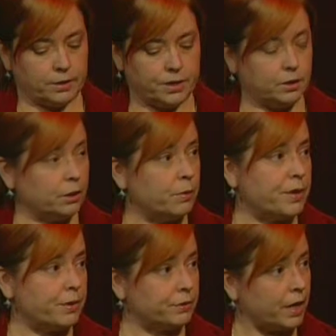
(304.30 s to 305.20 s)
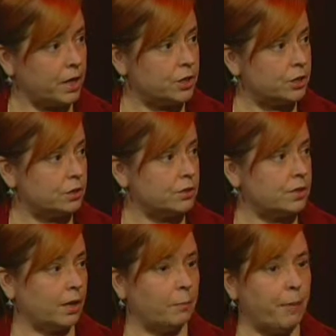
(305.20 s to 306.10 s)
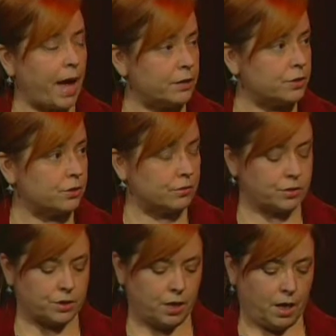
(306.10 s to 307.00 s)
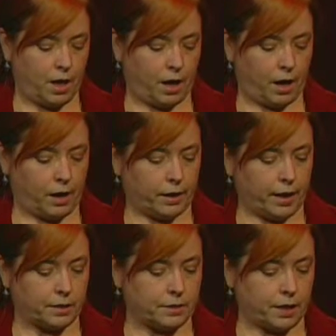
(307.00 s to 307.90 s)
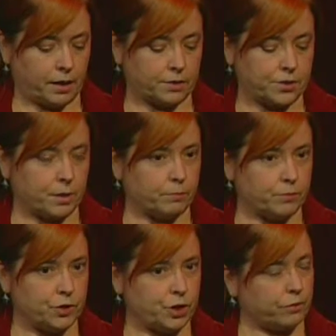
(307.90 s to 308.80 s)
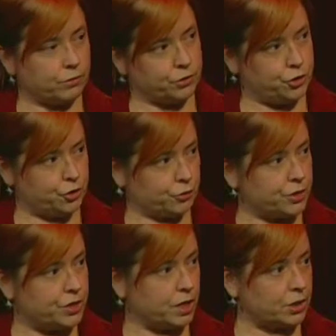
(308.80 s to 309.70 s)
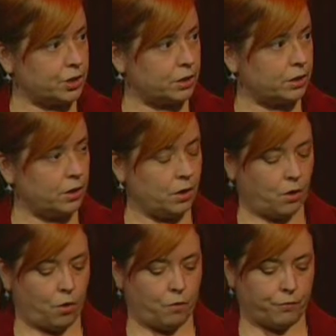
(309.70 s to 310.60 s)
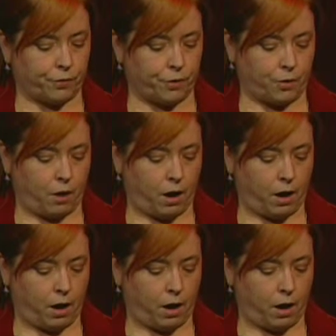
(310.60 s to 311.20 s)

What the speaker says: dealing with other nations and ambassadors, and some general jurisdiction over